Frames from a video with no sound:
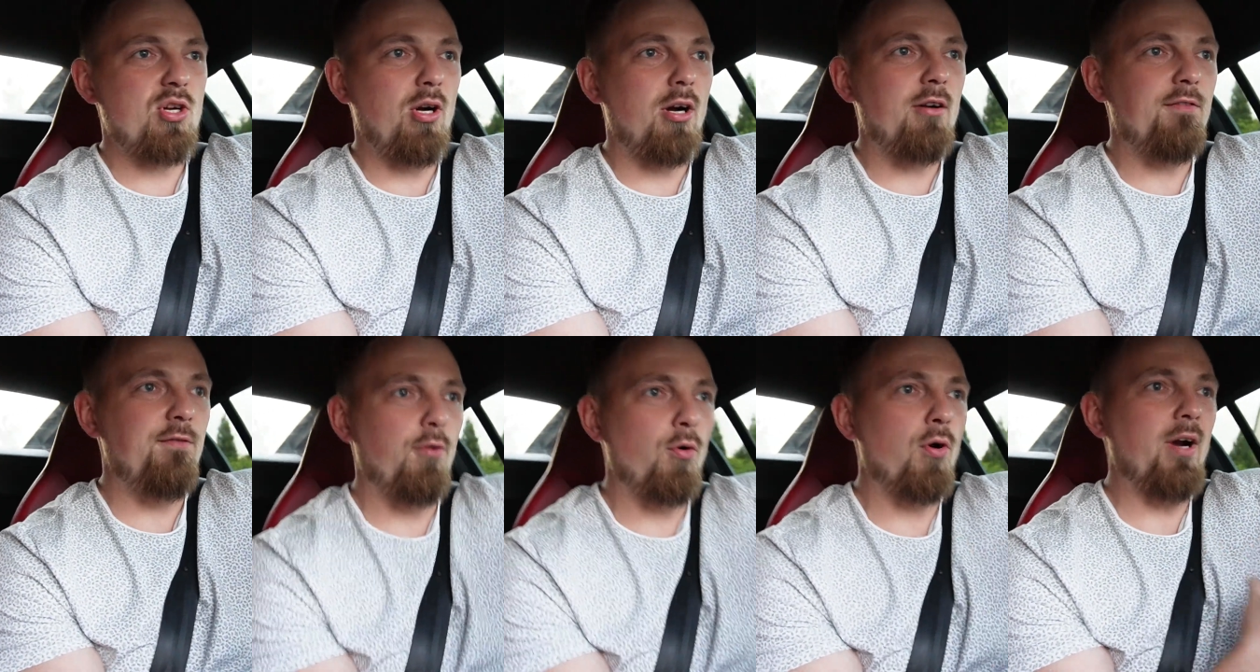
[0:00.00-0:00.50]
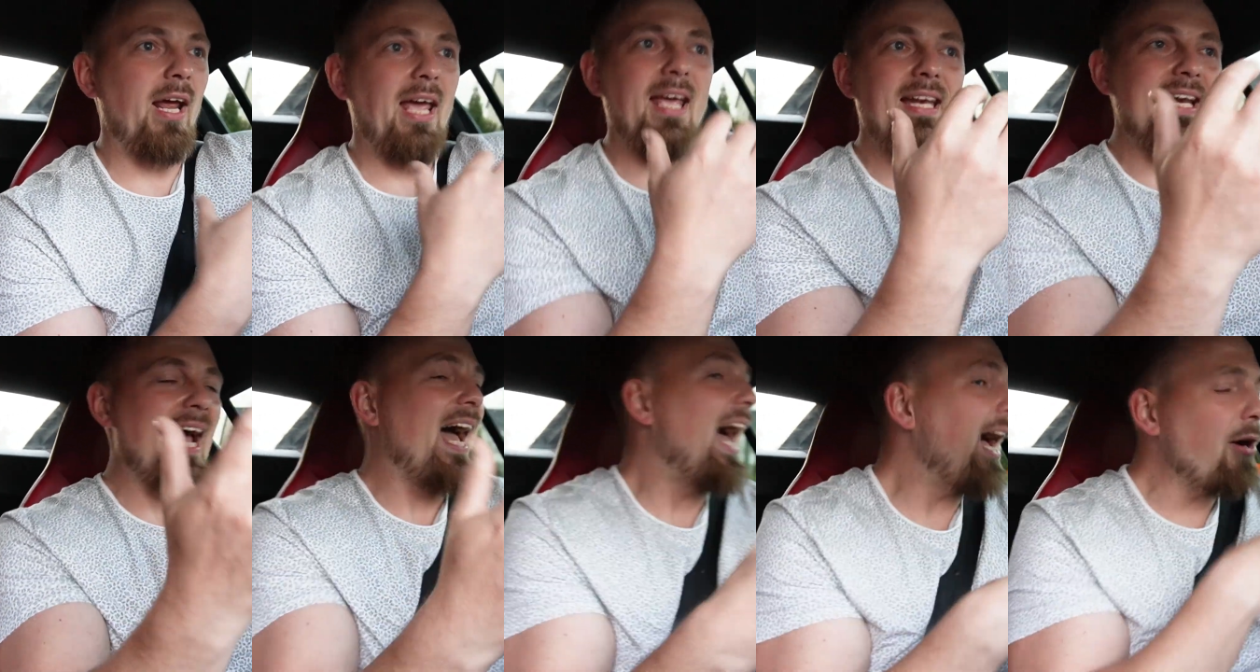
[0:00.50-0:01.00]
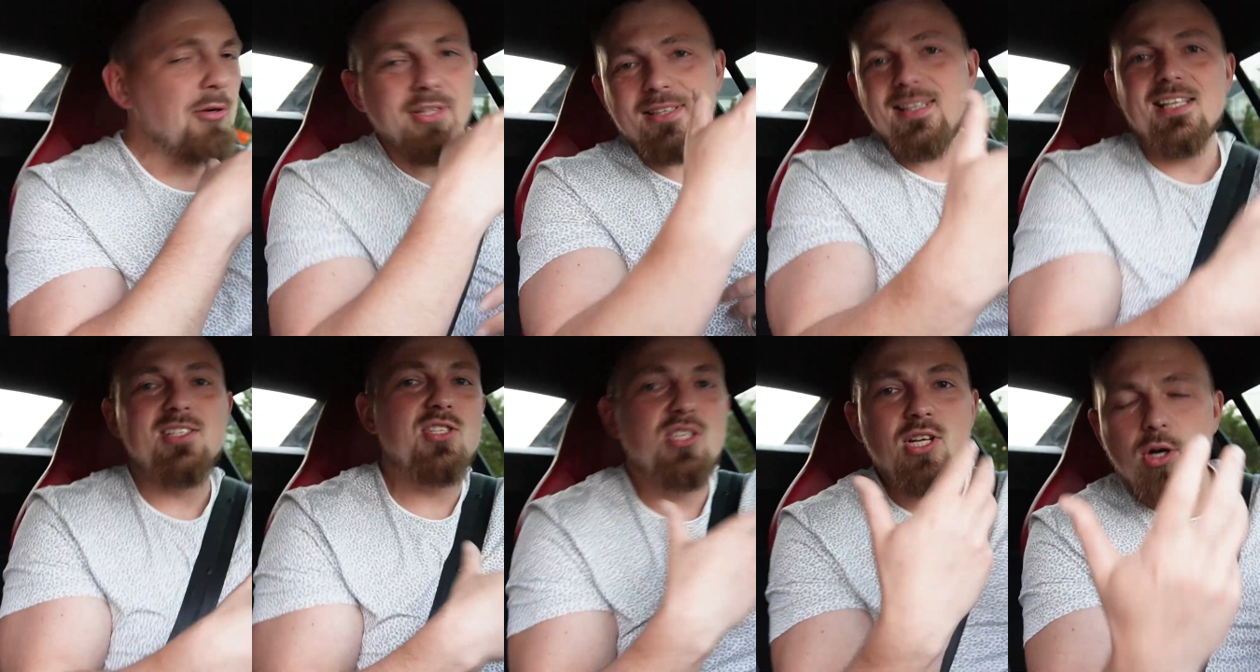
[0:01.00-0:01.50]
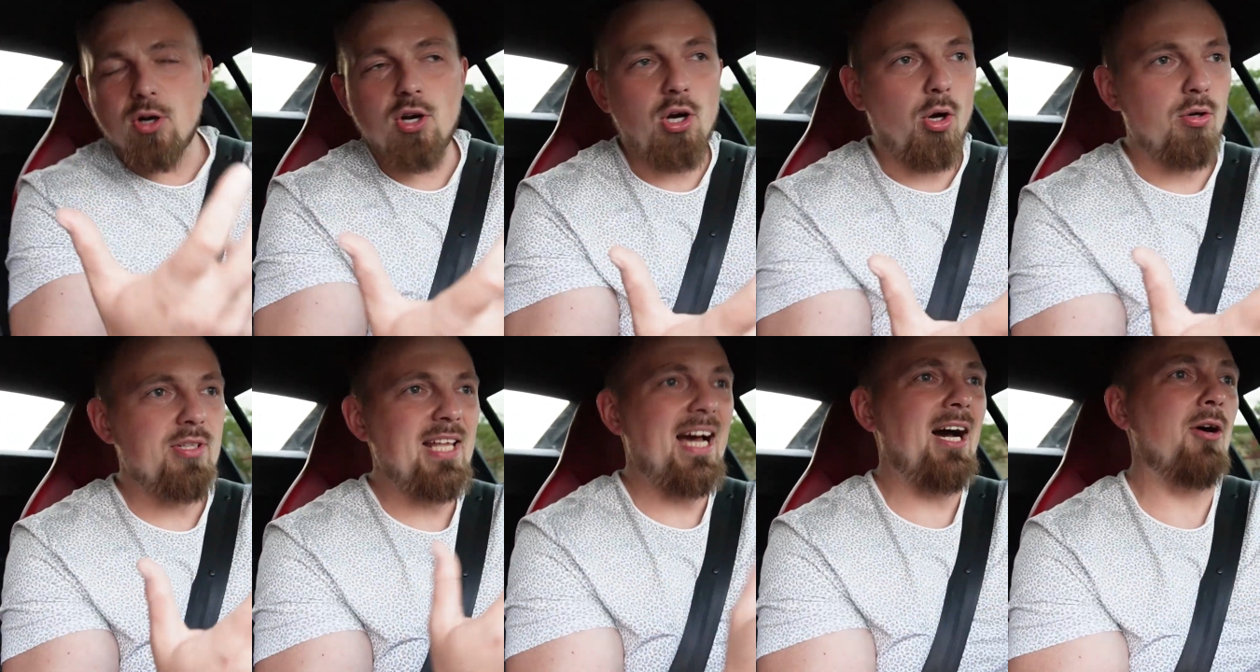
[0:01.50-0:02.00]
car for and how did this deal
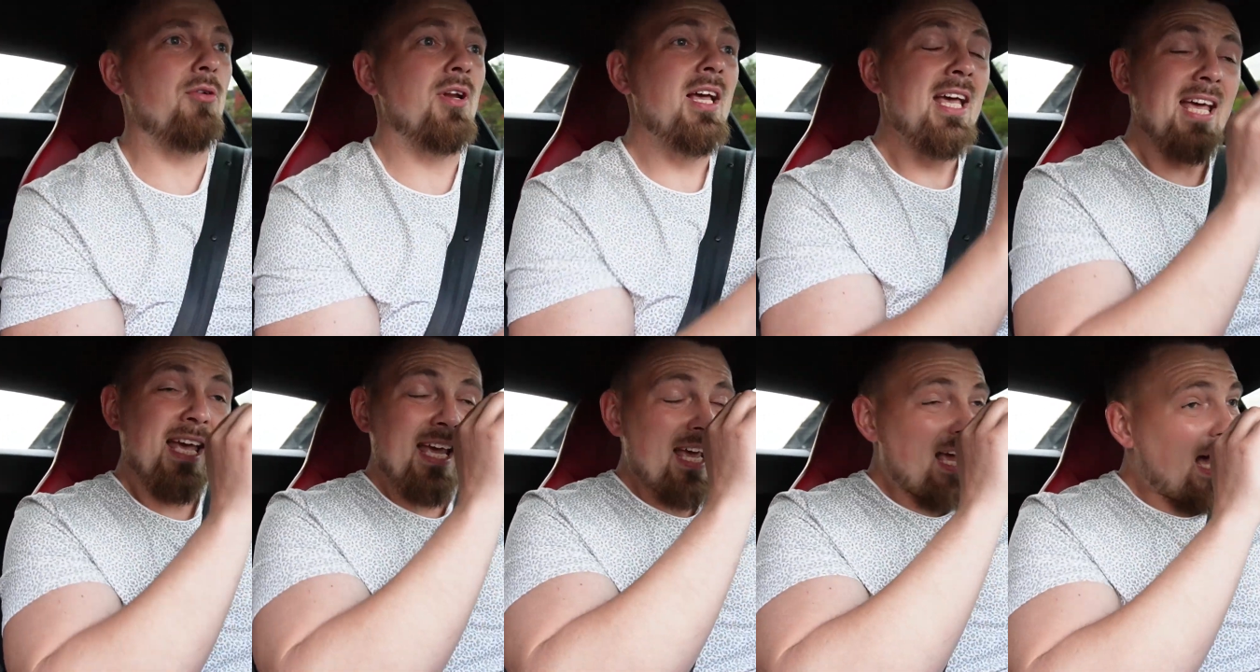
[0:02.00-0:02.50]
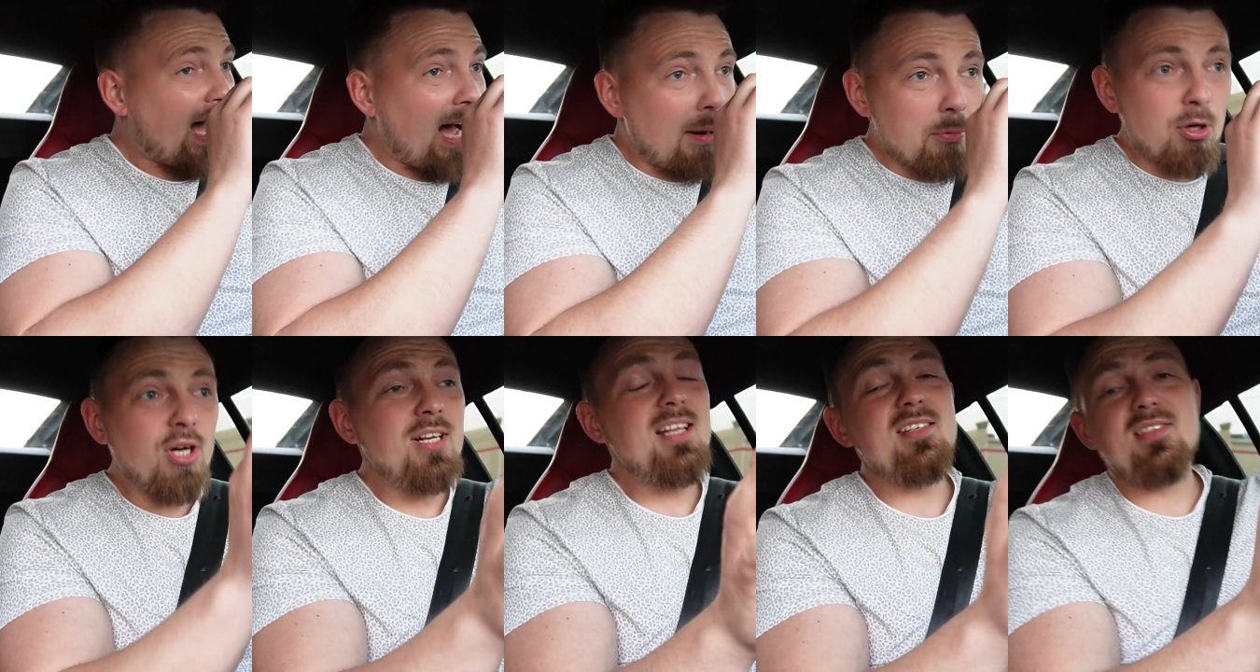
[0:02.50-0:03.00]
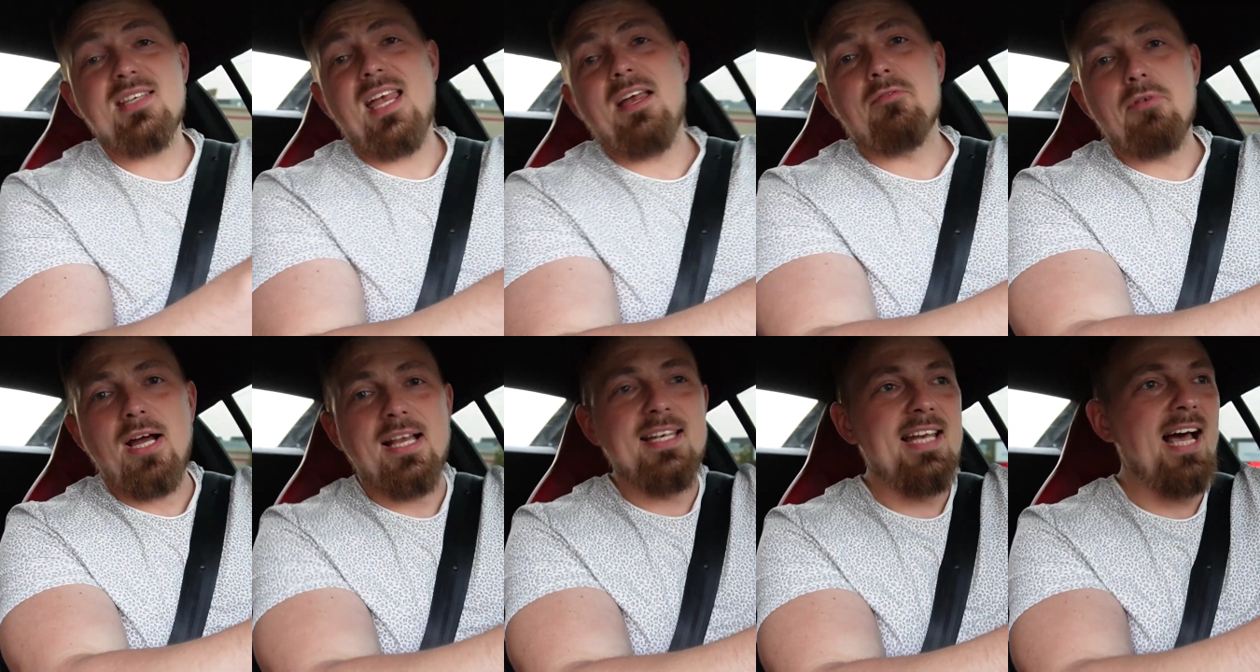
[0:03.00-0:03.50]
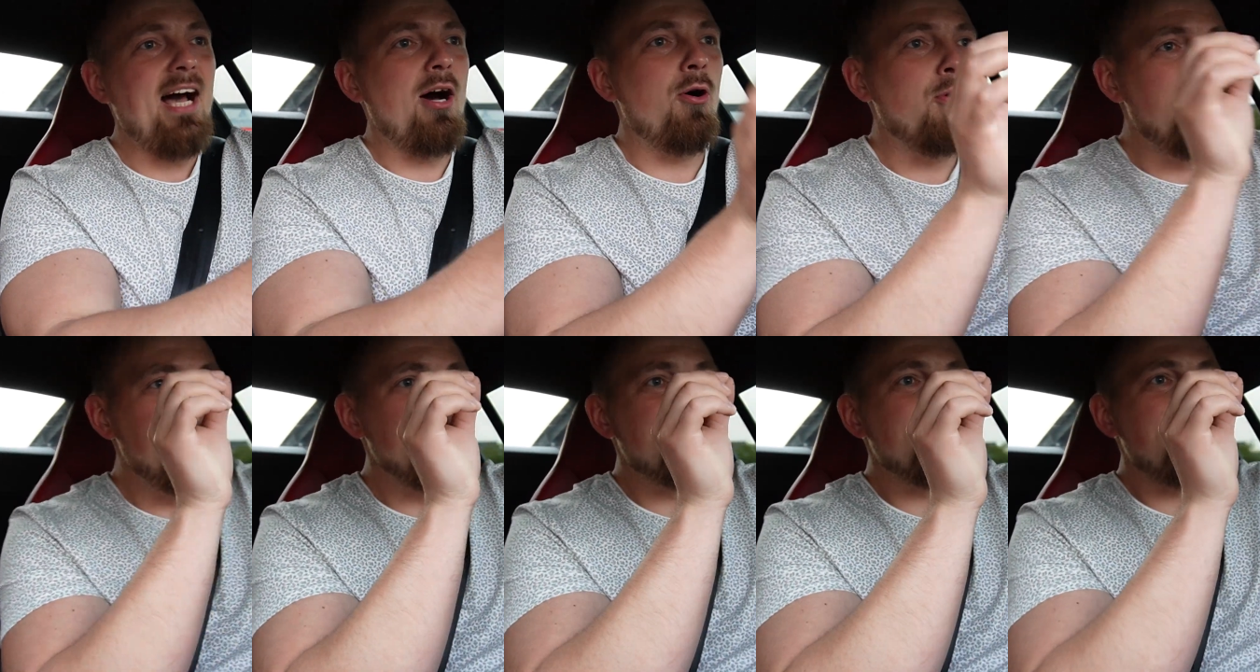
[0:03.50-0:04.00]
go down i'm gonna say it right now